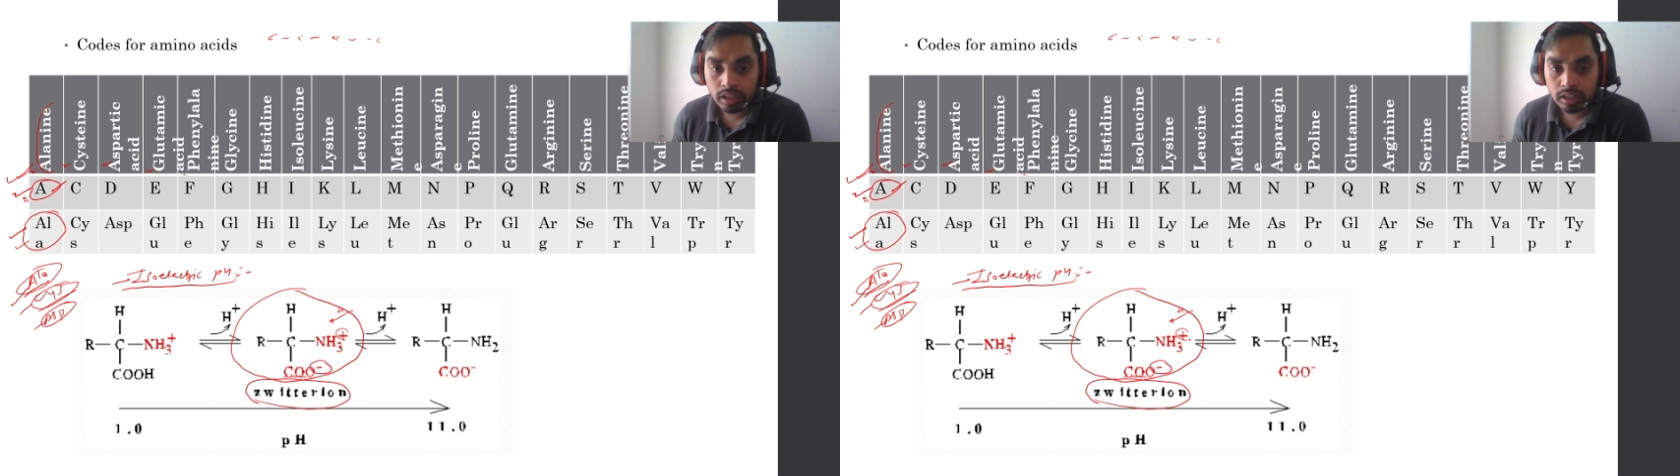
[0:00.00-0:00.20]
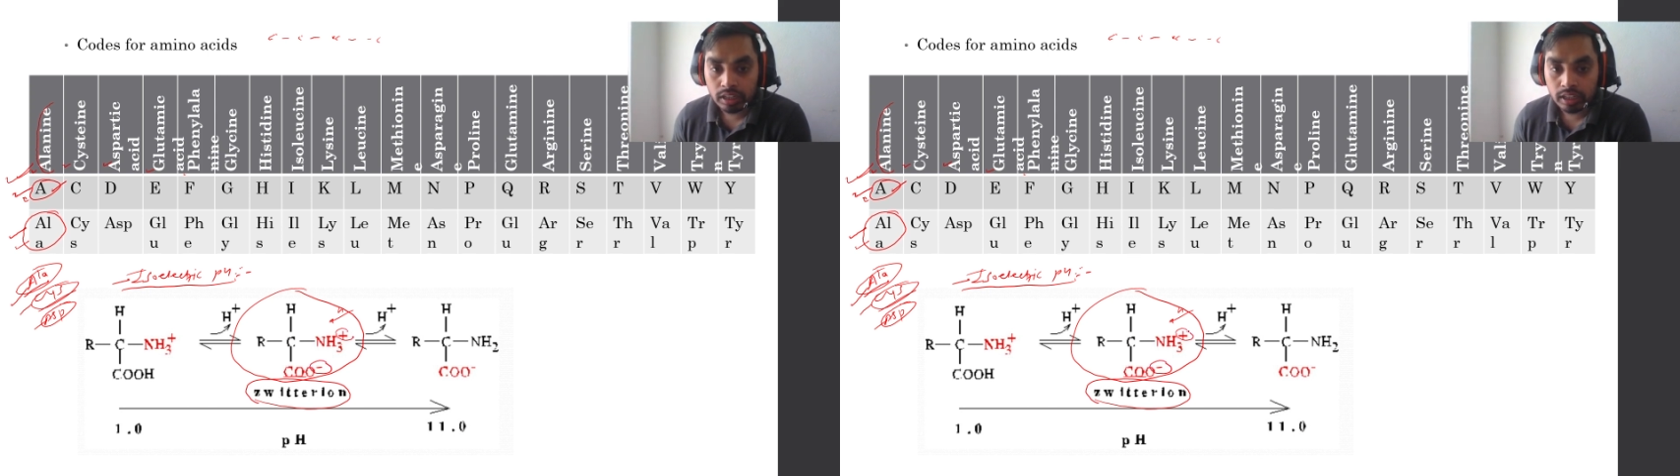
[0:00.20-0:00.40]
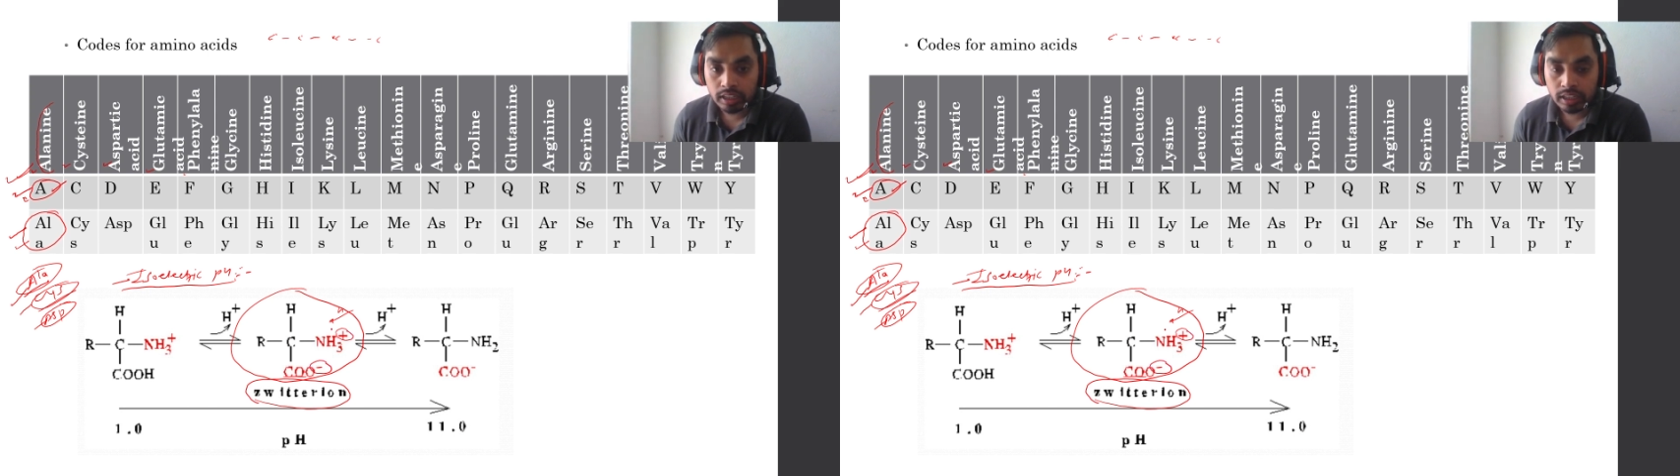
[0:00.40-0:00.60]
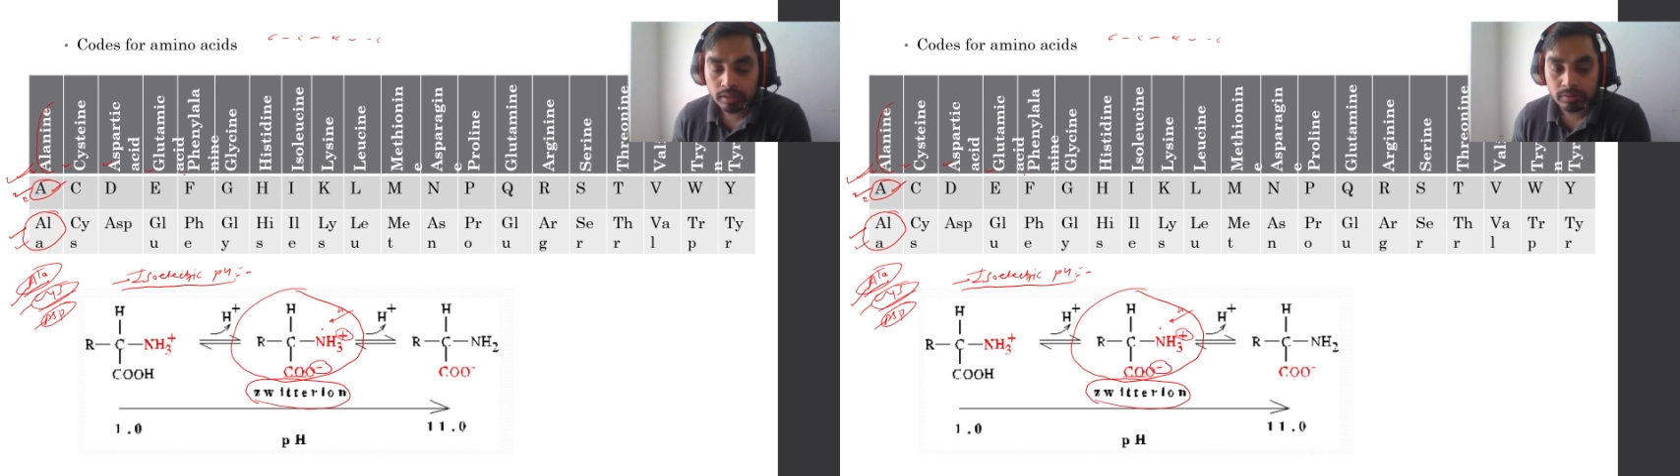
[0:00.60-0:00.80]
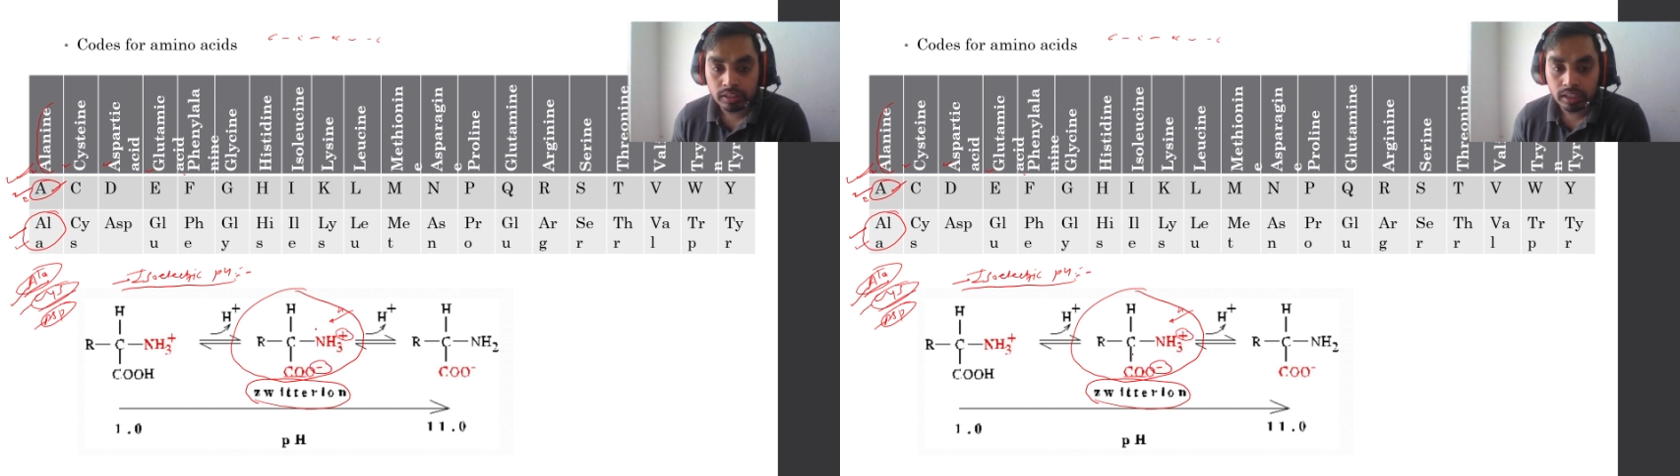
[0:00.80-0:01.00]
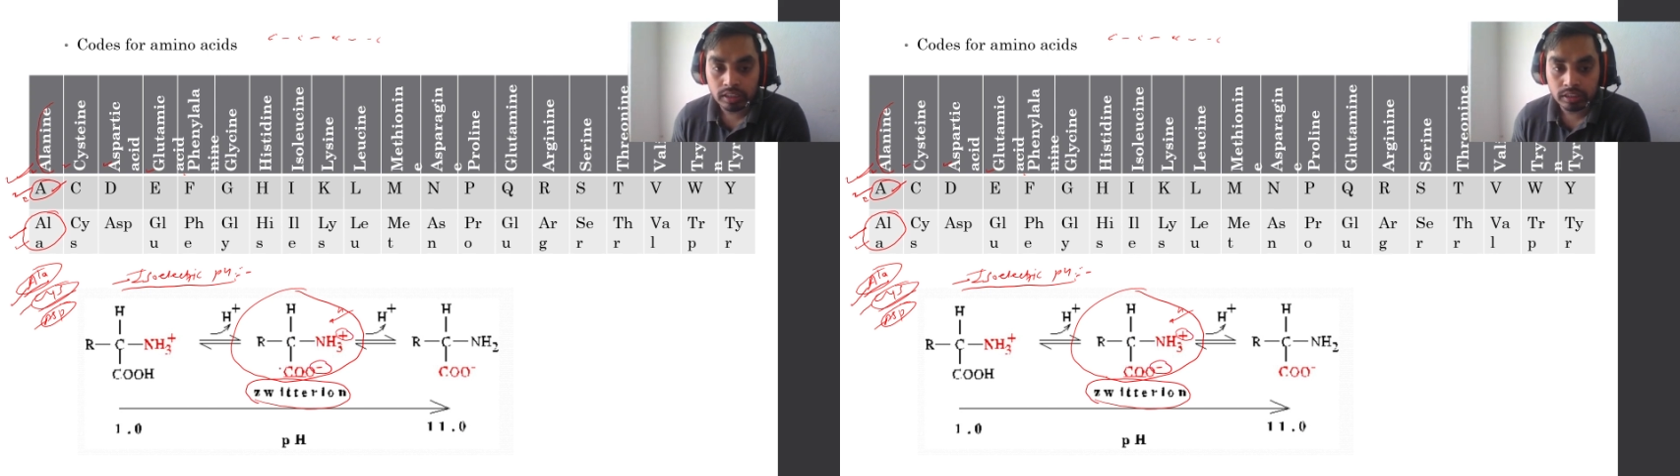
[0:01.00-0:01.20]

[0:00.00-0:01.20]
negative charge.